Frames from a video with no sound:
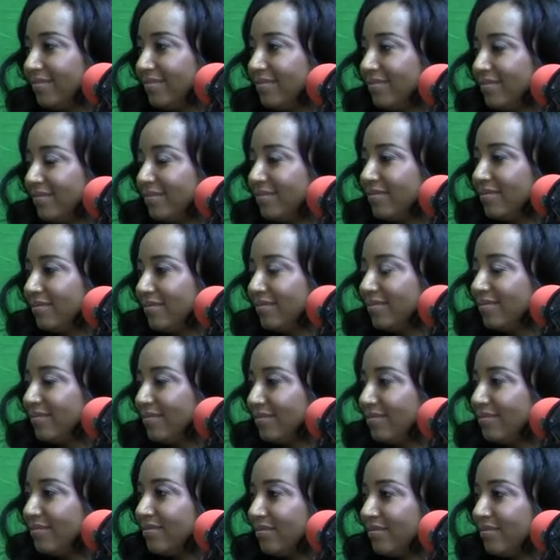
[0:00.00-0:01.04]

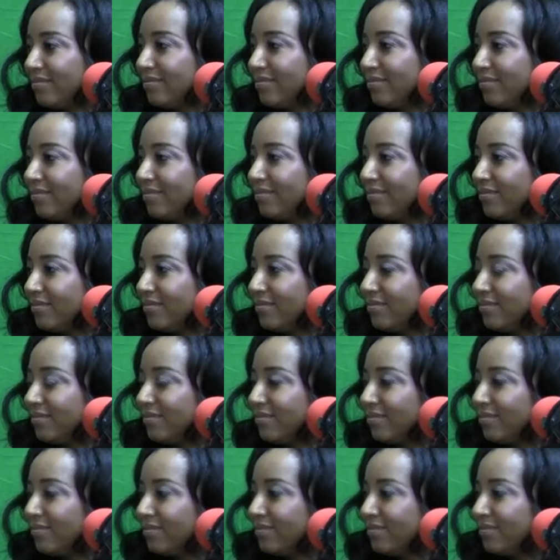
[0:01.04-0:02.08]

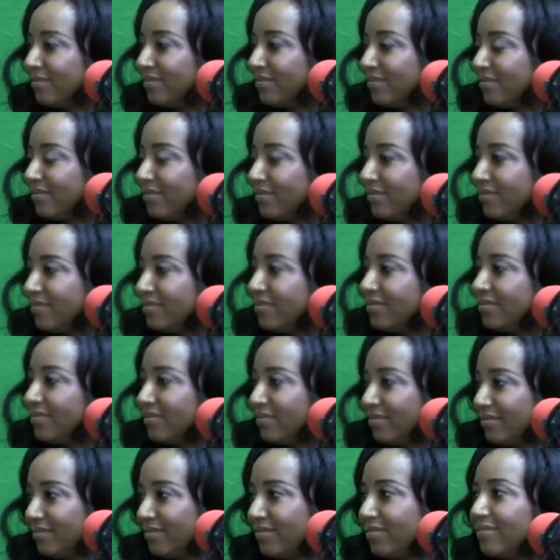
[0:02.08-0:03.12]

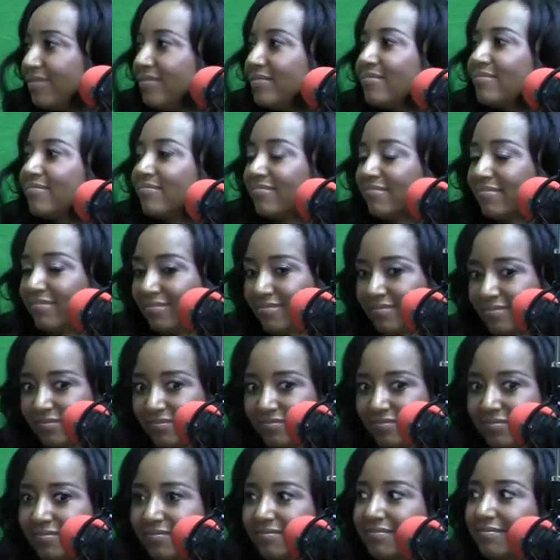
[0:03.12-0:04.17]

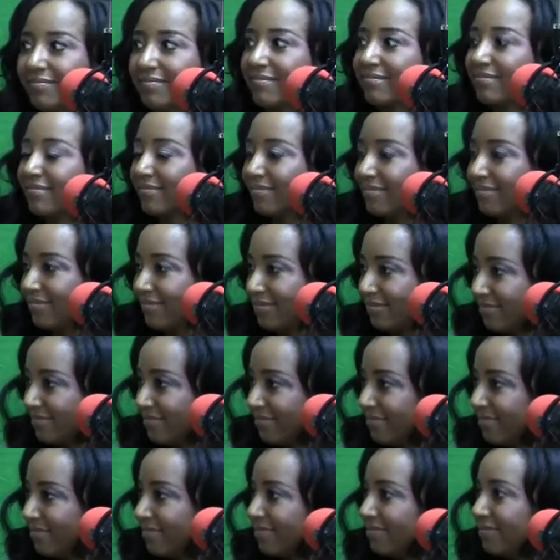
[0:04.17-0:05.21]

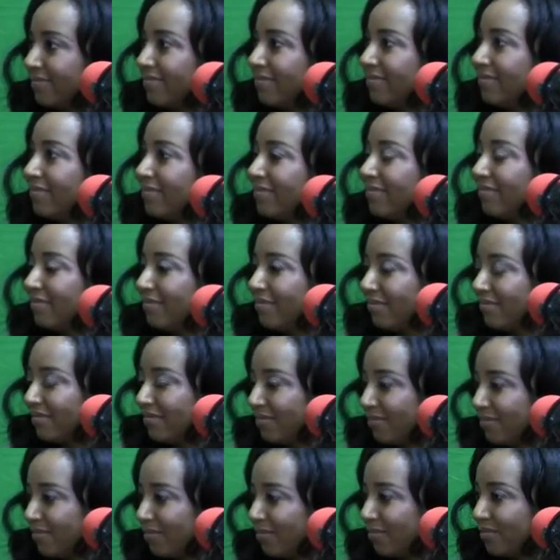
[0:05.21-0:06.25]

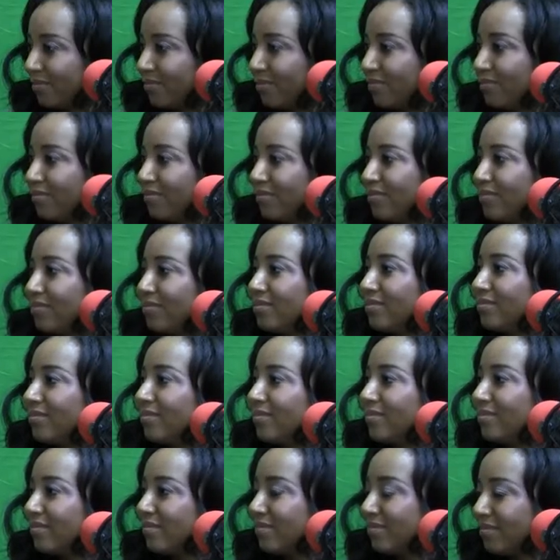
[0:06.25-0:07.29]

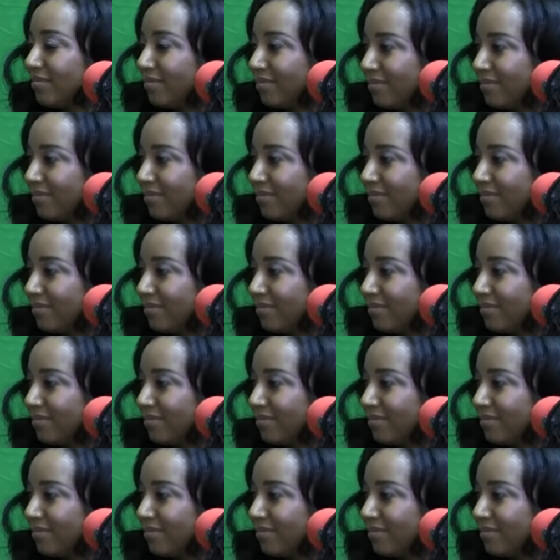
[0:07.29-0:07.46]
No words are spoken by the person on screen.